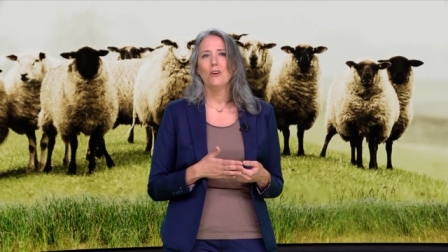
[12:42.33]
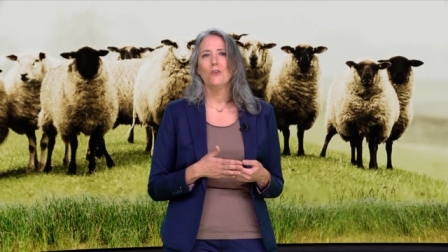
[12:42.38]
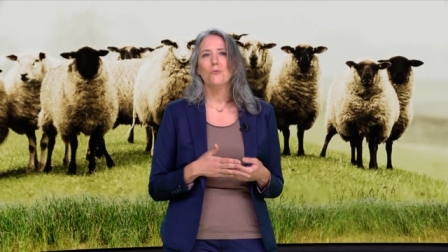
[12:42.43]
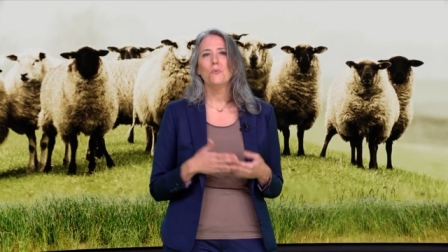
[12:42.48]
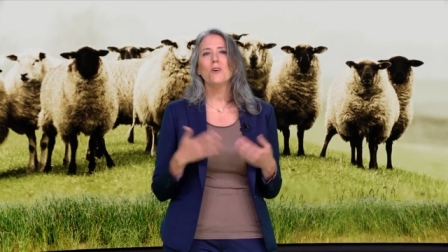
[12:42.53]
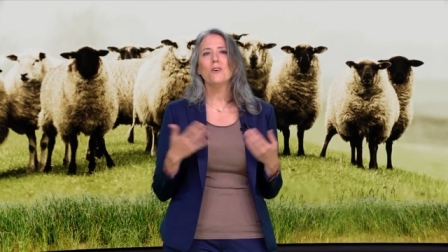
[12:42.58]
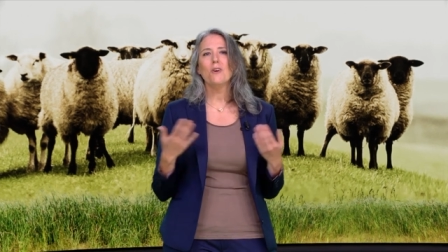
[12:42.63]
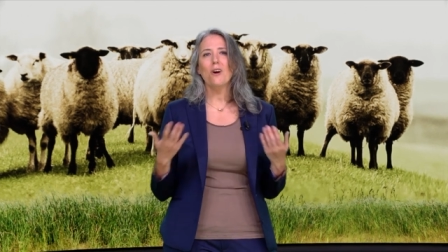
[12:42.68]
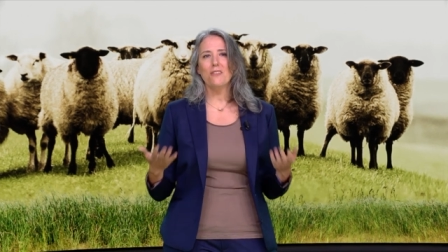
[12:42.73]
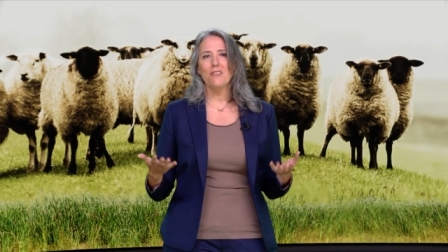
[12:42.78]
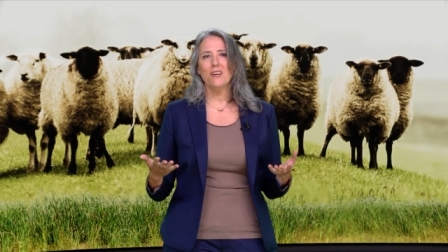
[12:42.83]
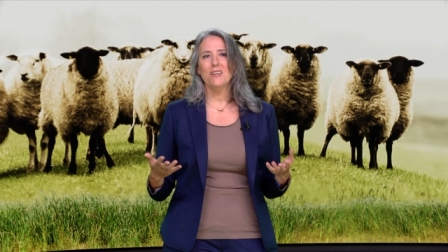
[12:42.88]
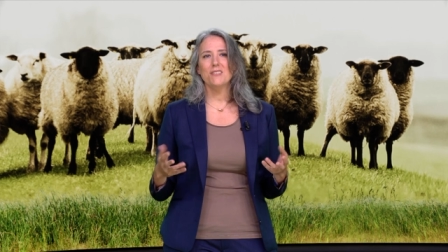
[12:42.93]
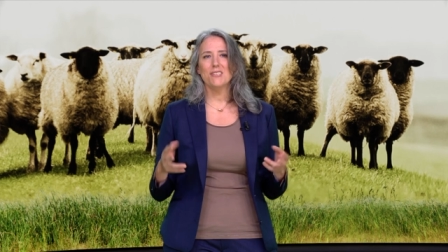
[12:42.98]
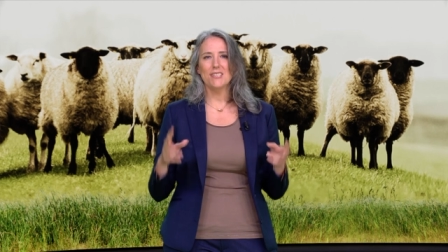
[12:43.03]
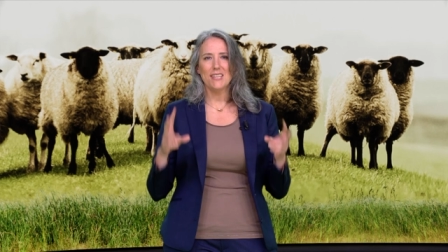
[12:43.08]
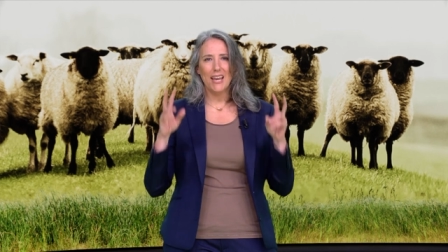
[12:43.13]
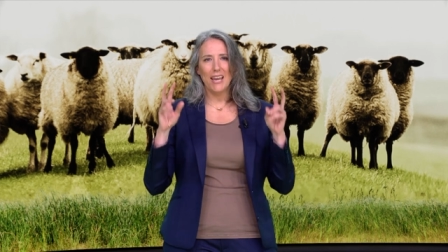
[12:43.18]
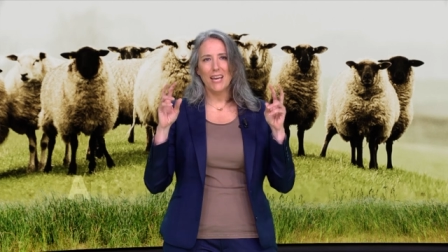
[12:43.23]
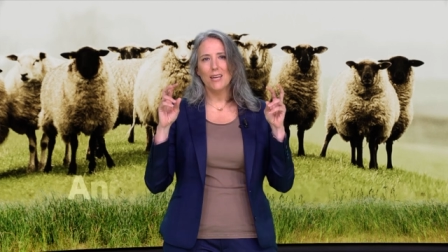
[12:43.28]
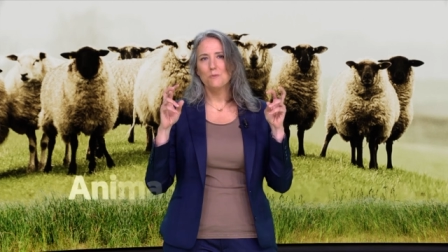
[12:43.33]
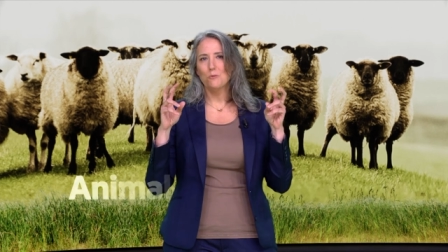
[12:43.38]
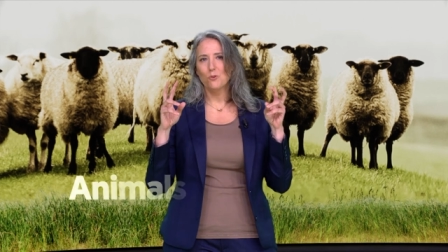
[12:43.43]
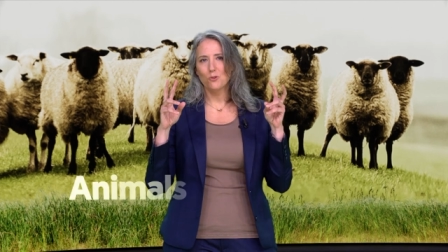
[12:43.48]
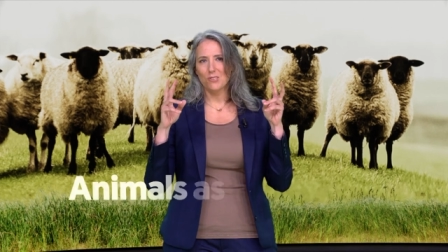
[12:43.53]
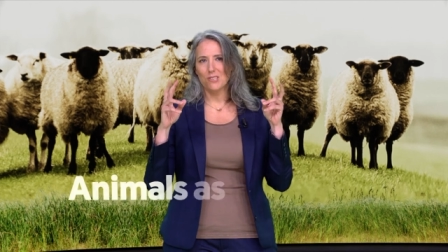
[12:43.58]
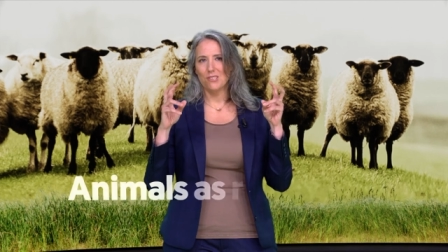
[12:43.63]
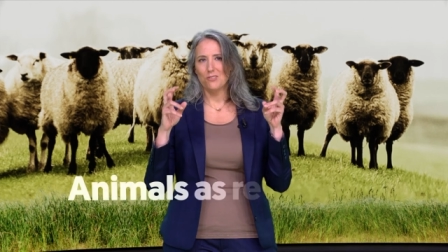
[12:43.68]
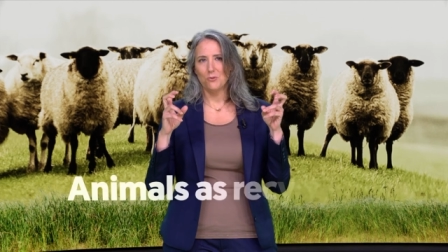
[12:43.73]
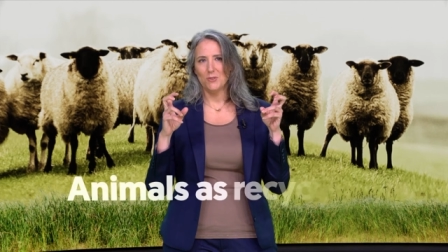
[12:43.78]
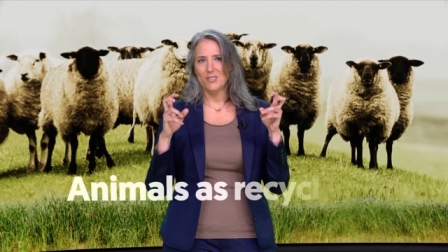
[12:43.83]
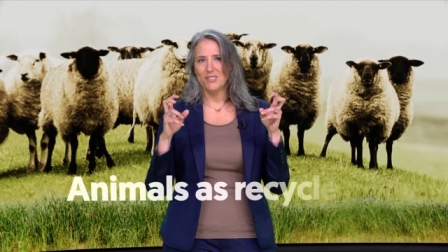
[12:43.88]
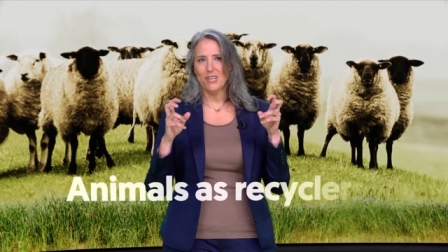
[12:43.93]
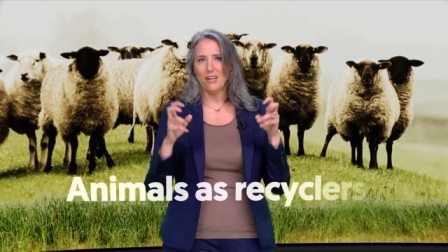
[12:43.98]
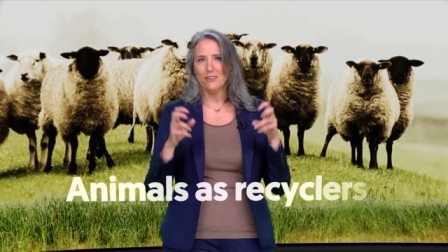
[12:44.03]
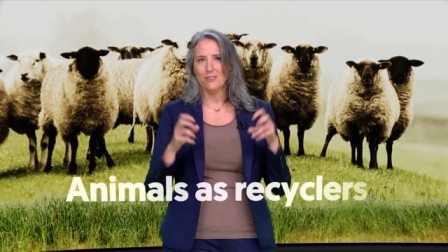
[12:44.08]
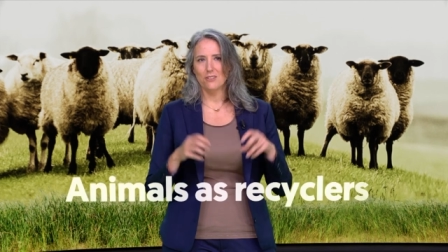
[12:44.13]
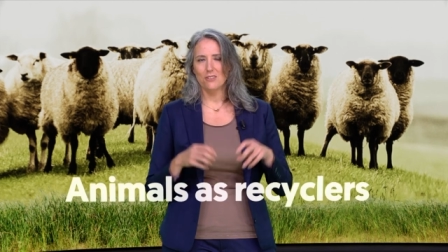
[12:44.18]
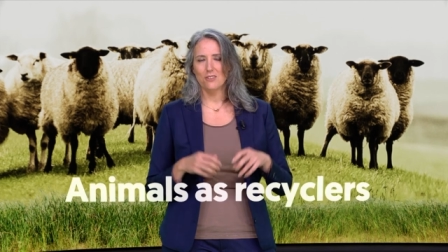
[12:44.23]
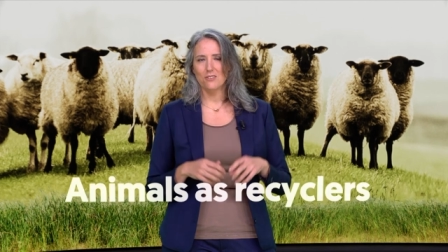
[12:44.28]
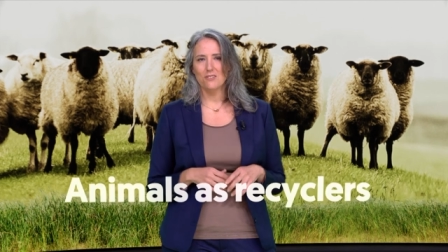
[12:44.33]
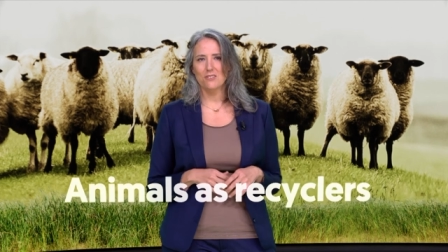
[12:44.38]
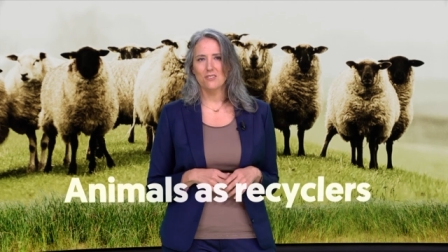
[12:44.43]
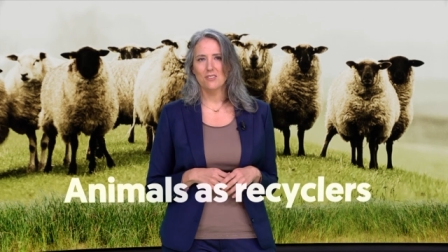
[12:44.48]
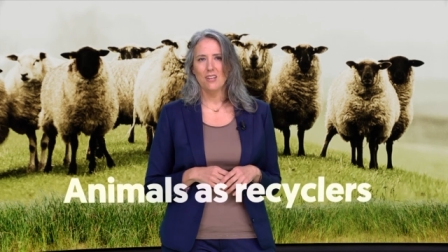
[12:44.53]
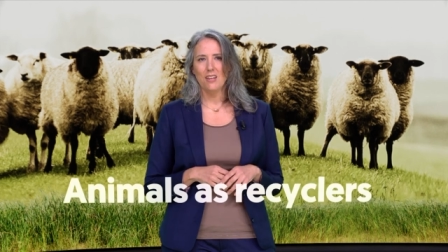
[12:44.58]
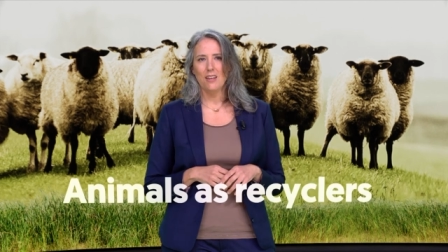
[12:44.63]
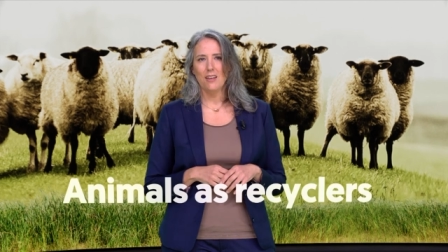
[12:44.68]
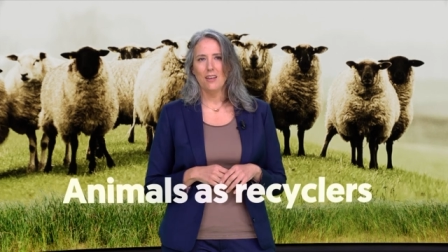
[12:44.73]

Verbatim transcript: We call this animals as recyclers.